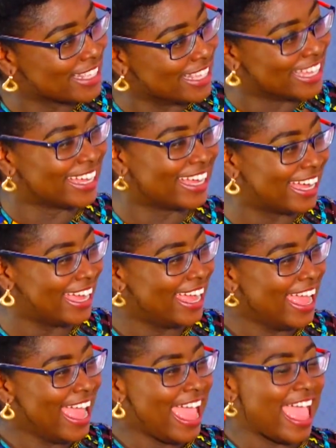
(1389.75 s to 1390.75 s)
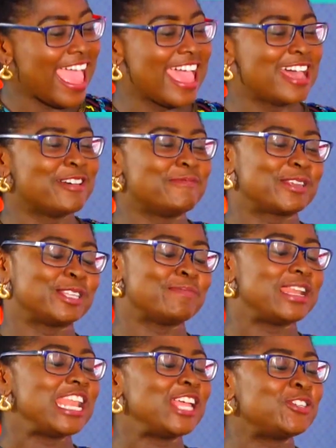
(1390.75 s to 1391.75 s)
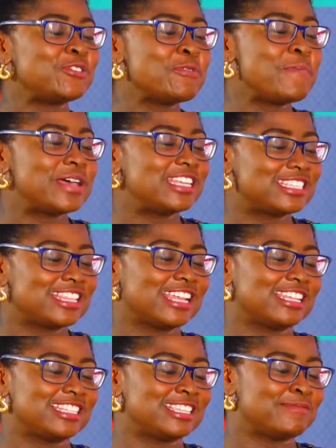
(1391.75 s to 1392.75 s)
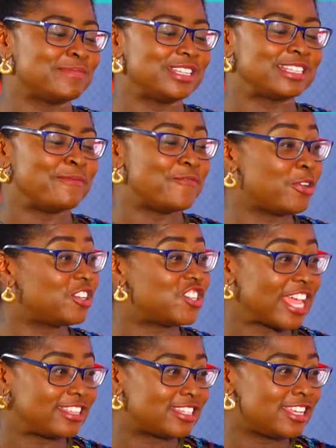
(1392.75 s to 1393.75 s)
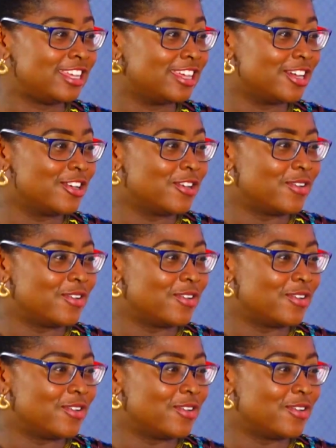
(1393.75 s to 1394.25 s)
Because my natural personality means I'm very chatty,